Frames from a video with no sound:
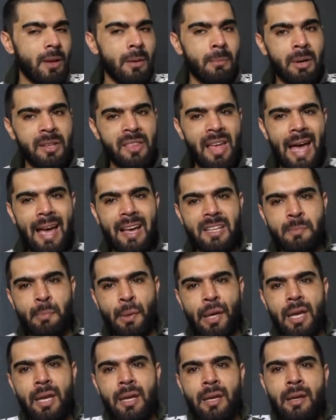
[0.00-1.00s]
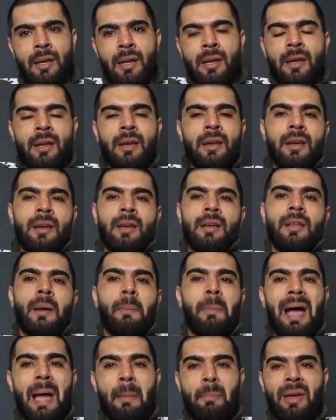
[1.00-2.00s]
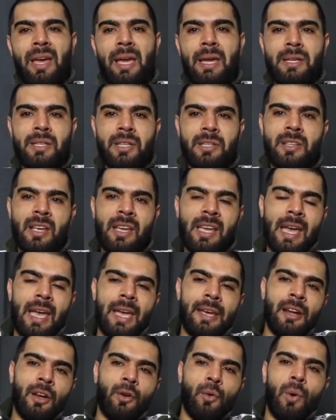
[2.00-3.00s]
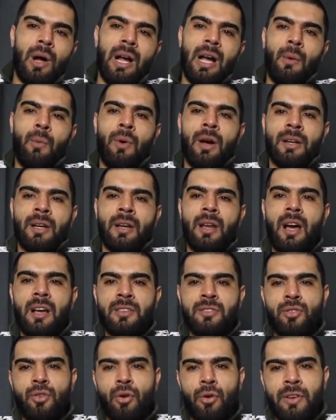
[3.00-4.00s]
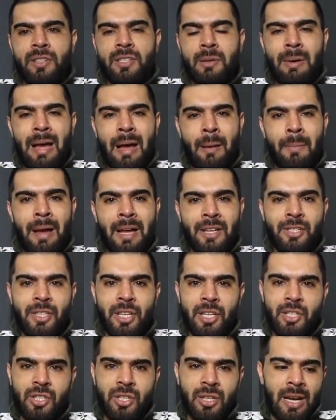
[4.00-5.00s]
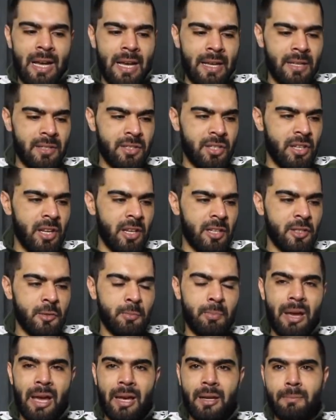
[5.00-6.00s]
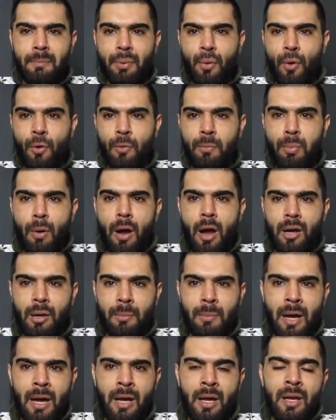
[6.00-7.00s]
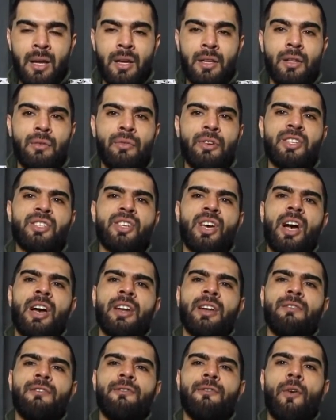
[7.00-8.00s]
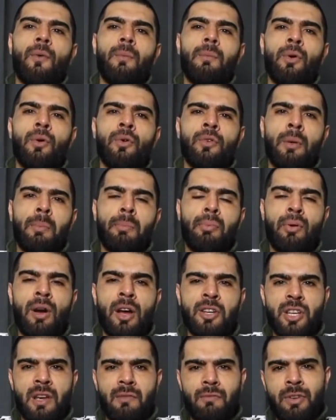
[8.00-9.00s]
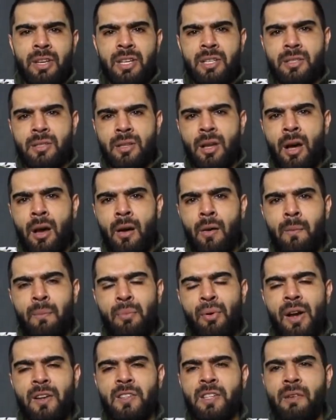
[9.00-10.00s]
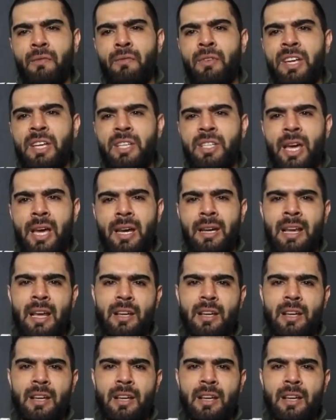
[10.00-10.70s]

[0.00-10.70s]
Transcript: But that has been the back pages. Again, a quiet one. A lot of stories about Manchester United, as you'd expect. Paul Pogba, the return of football, the project restart or project reject.